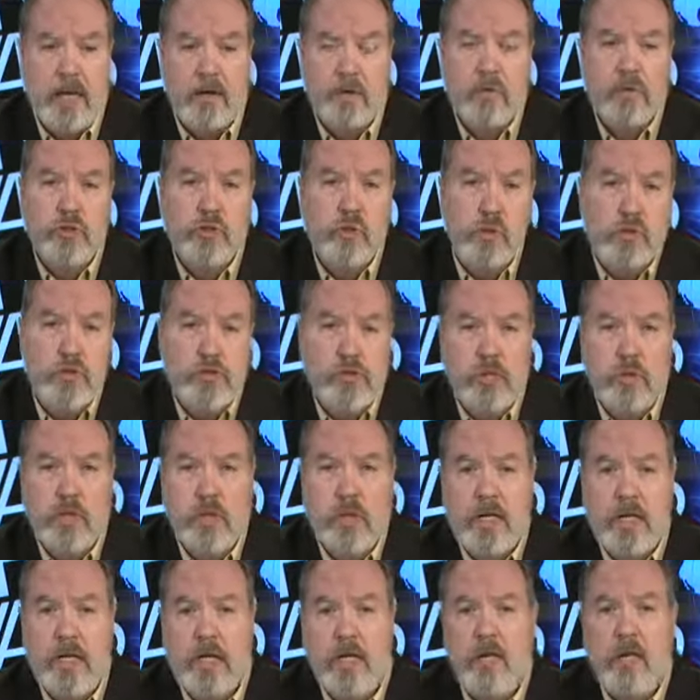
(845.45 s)
It was worse than
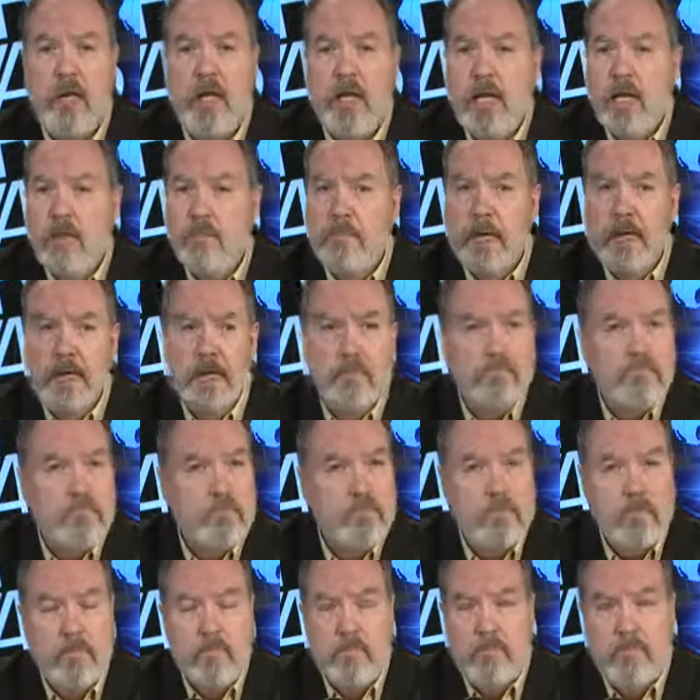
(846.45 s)
we knew, but
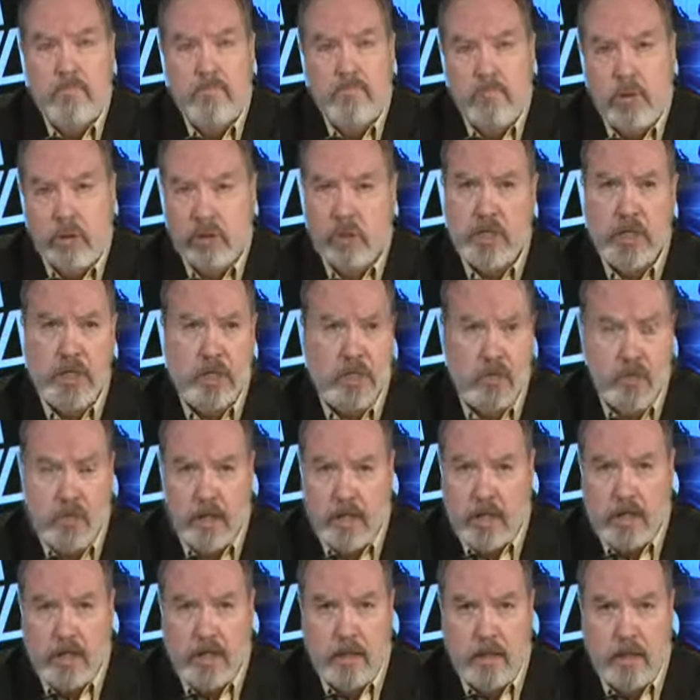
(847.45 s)
Bush didn't know
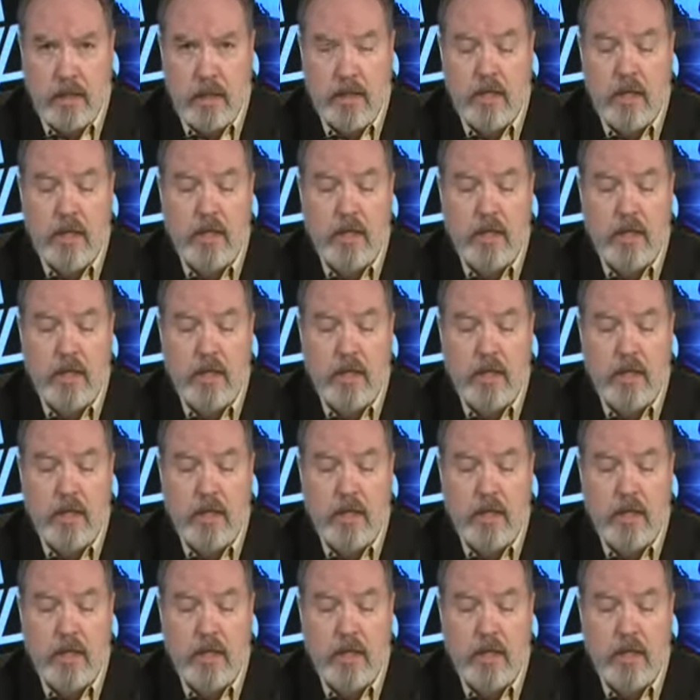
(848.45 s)
anything.